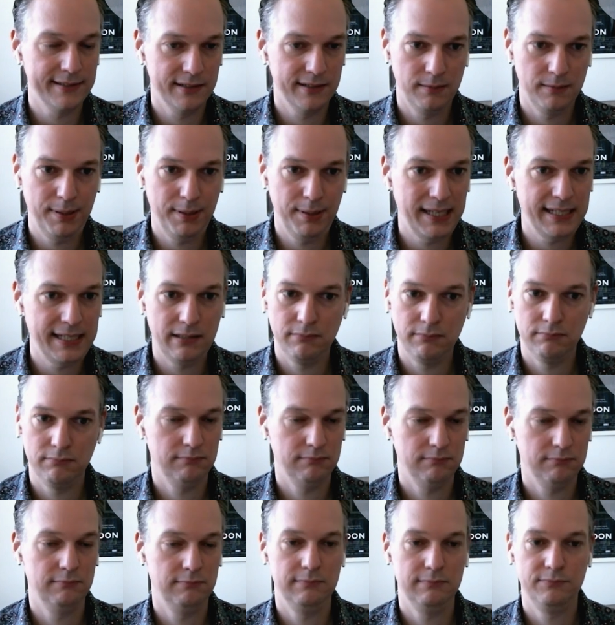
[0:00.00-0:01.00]
is going to beat
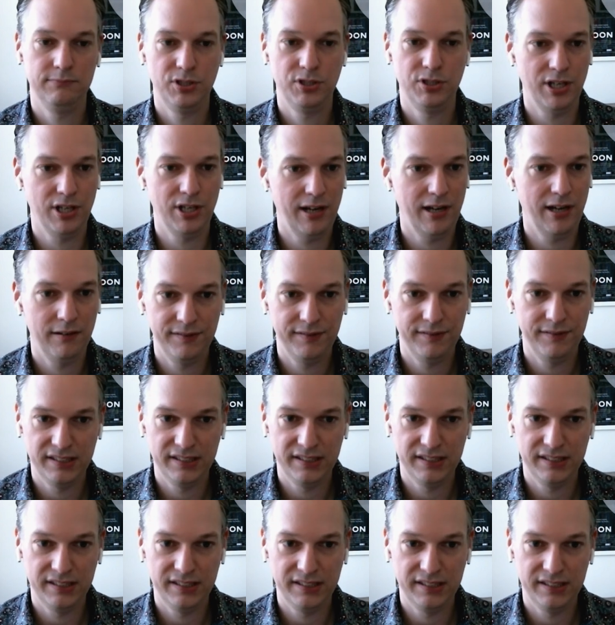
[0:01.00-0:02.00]
Java,
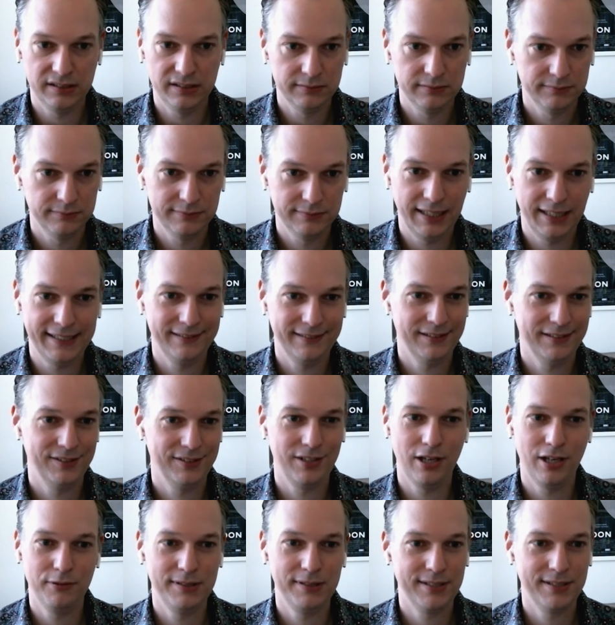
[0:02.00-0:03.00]
like, because Go is
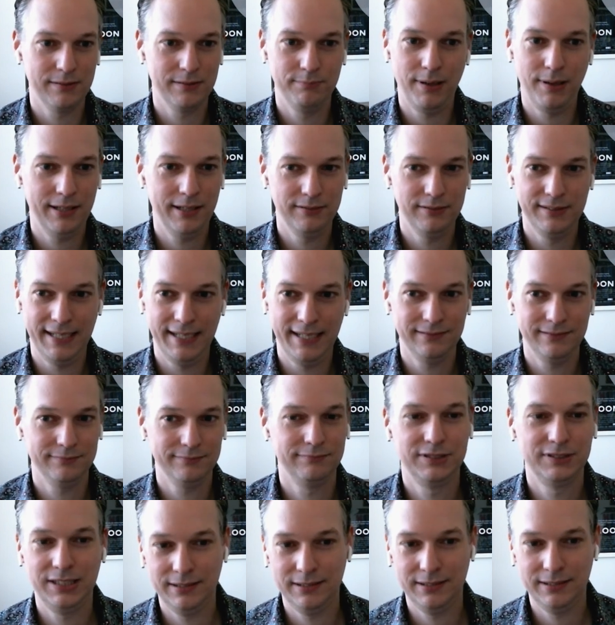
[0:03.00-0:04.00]
compiled down to
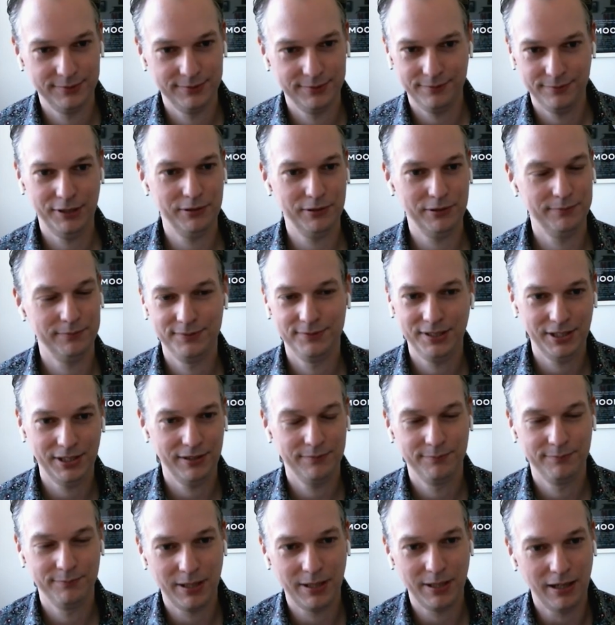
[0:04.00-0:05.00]
real, you know,
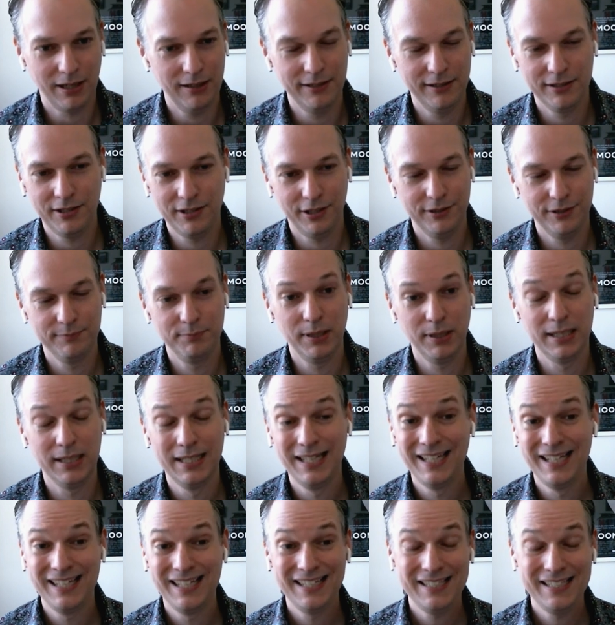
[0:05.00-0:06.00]
code. But
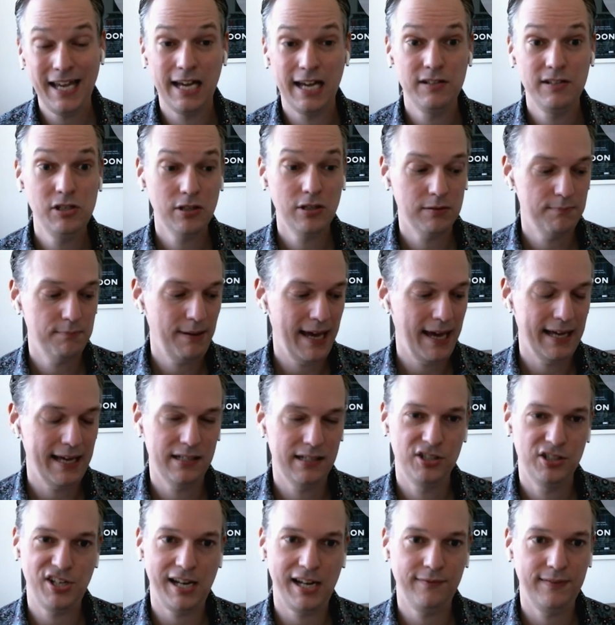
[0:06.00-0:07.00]
yeah, you compare the
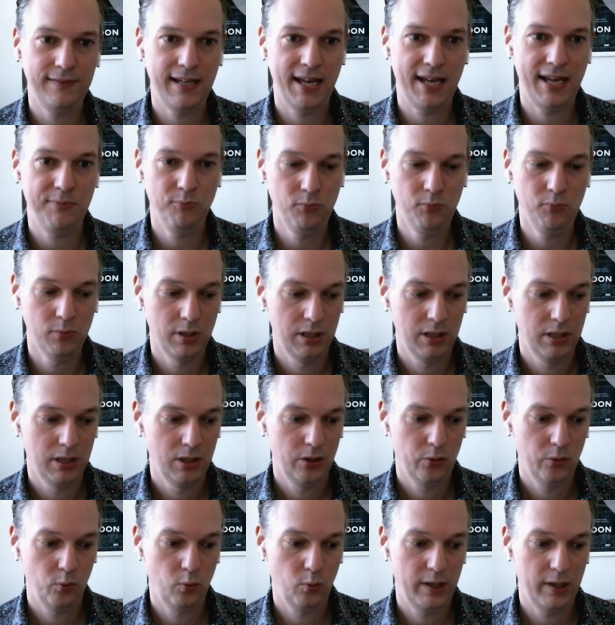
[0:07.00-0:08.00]
JVM
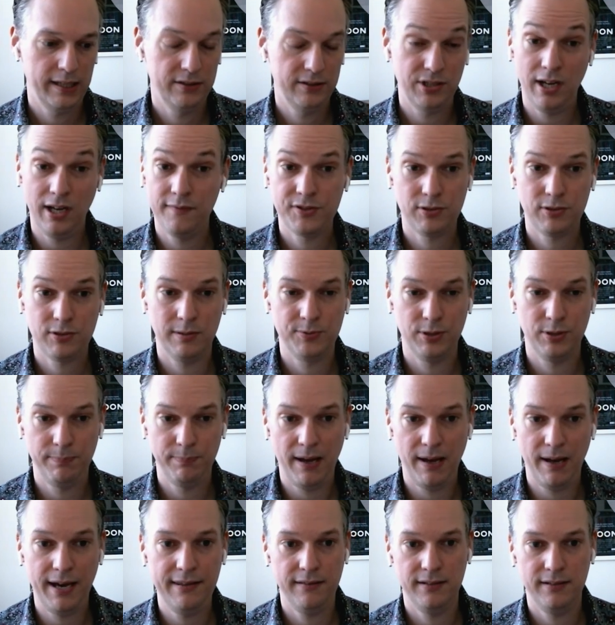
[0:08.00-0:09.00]
with JavaScript or
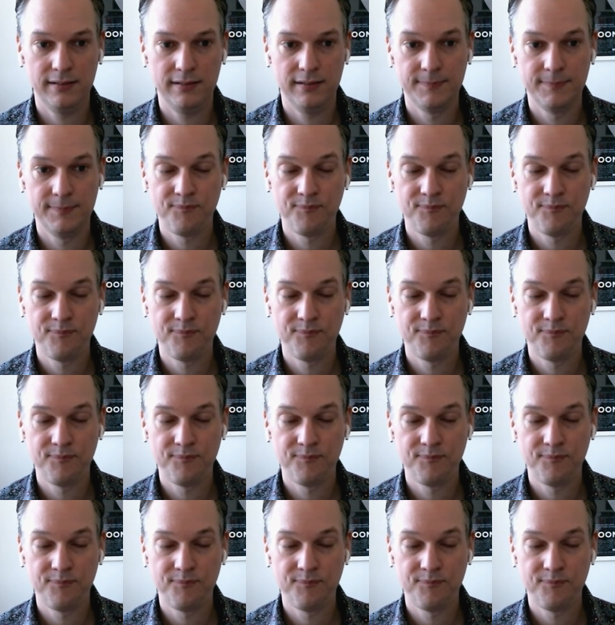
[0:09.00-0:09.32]
Python,